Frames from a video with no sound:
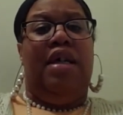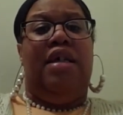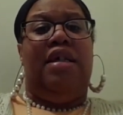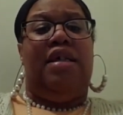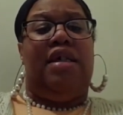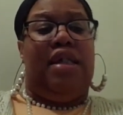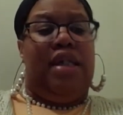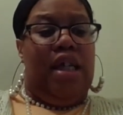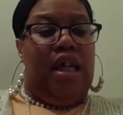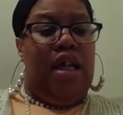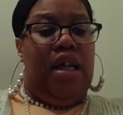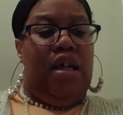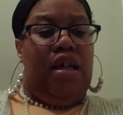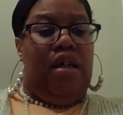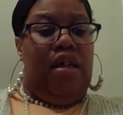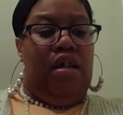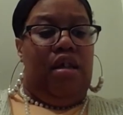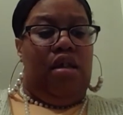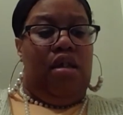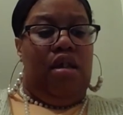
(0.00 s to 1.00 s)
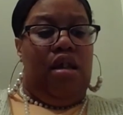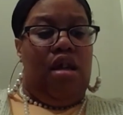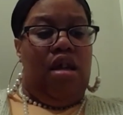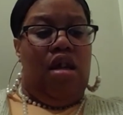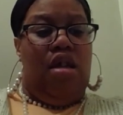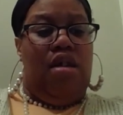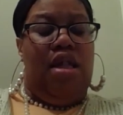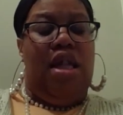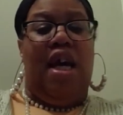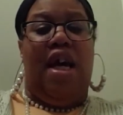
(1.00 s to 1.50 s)
saying
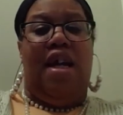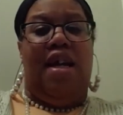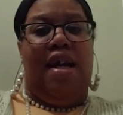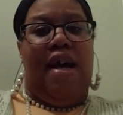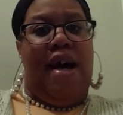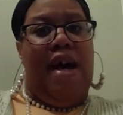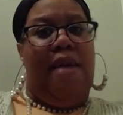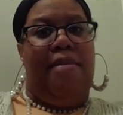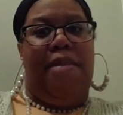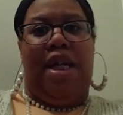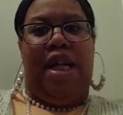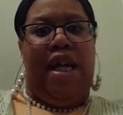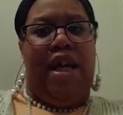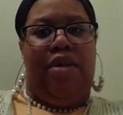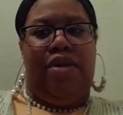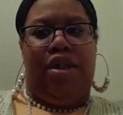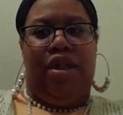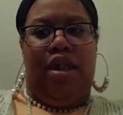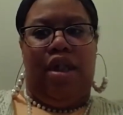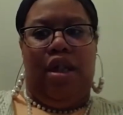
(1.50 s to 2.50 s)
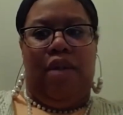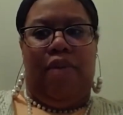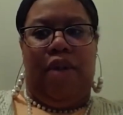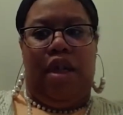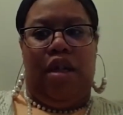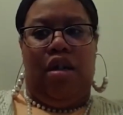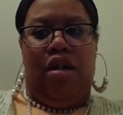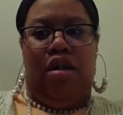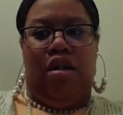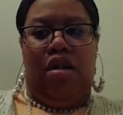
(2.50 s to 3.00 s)
that I'm allowed to live
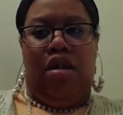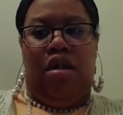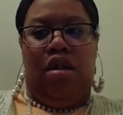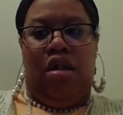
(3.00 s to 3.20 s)
here.